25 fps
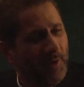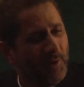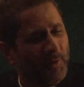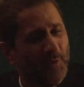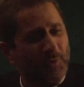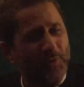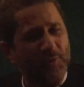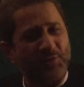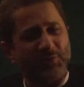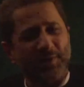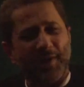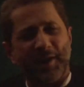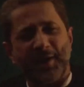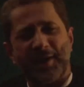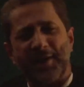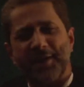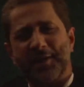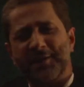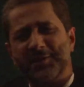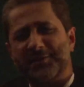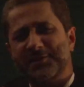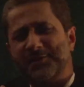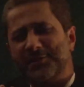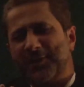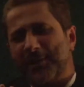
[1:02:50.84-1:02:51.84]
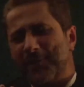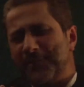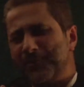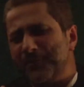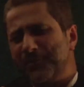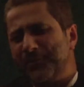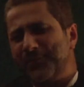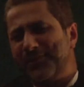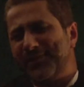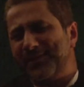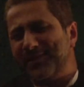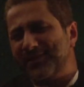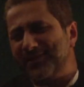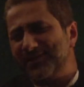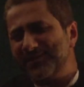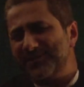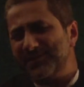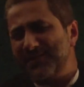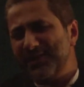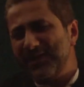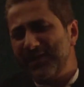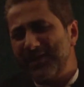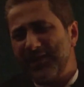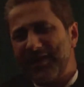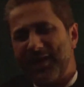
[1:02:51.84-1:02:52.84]
Hussein trembles.
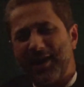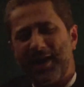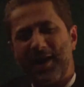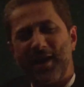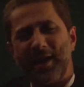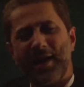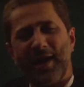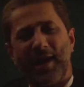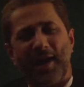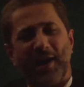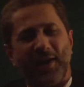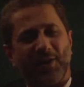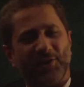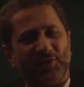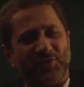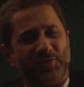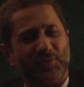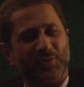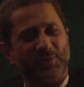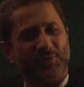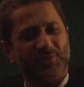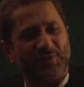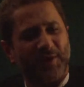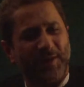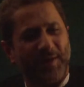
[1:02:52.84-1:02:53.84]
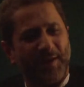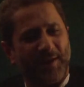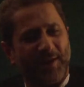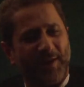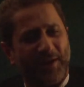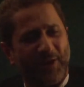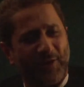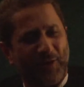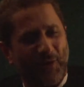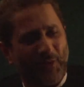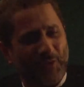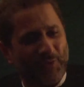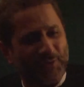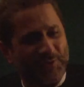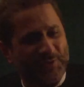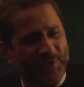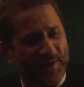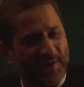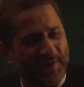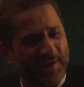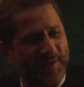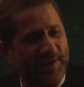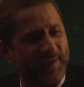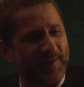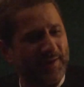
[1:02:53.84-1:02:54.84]
I ask Hussein, O oh
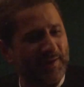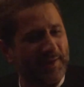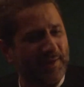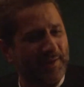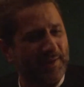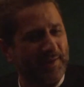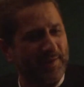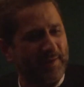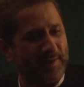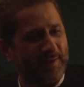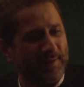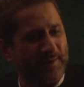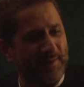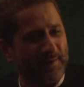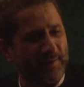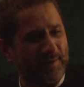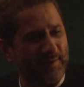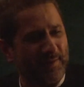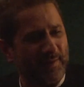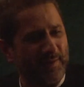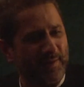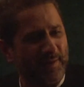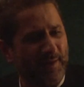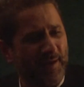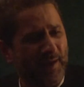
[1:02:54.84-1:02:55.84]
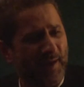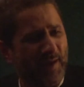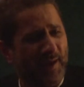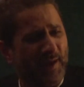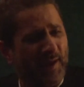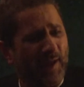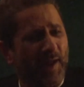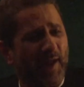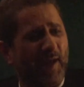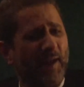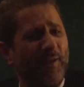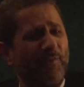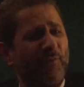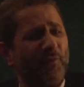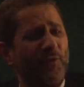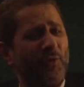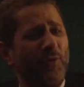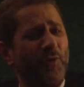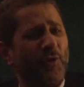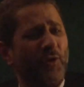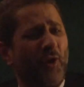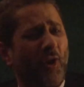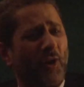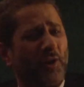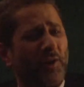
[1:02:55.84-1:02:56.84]
Hussein, have you
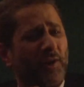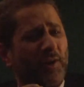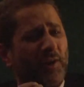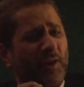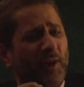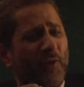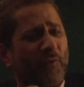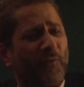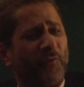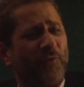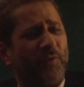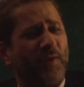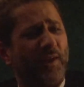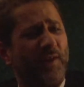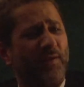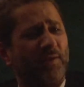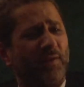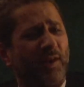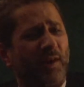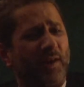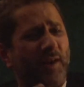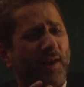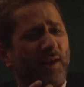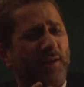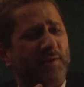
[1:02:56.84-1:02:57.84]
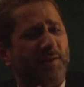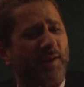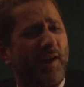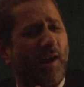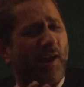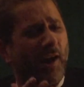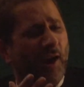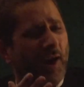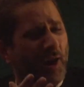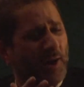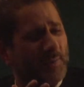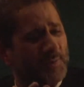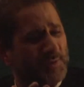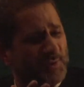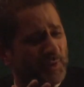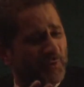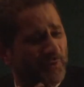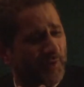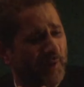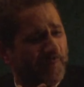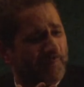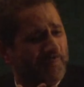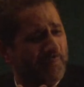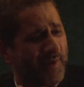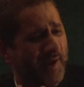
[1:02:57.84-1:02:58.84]
not lifted the cut arms of
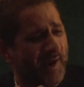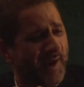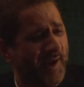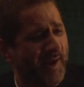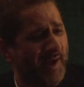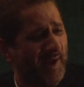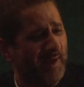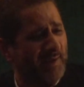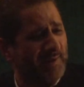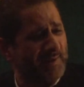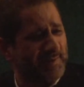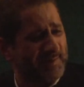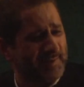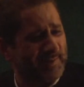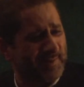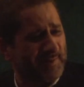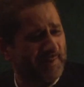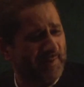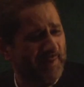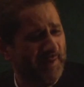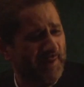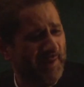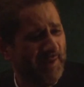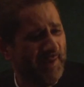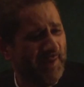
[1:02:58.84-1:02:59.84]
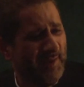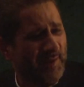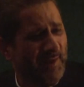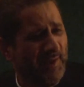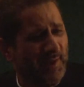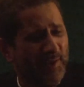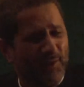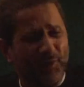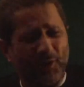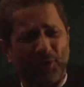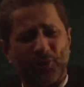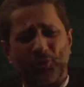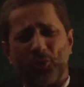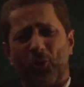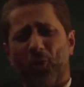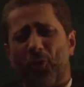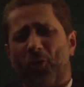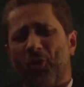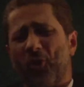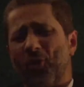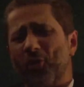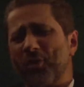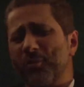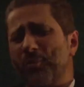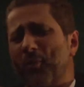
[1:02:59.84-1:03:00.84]
Abbas? the
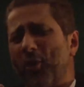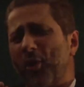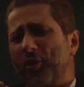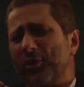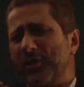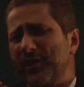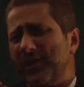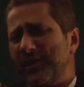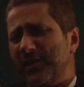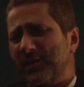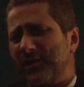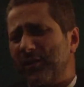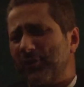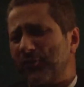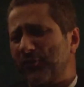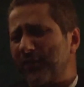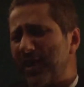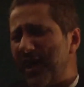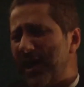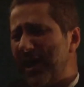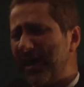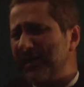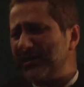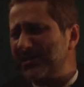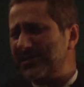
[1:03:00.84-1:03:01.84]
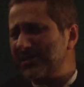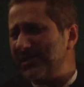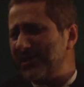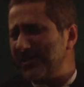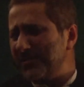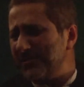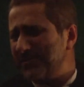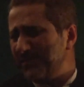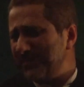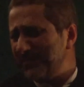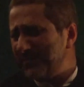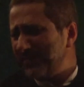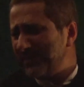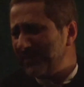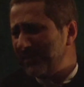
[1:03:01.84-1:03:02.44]
torn body of Qasim,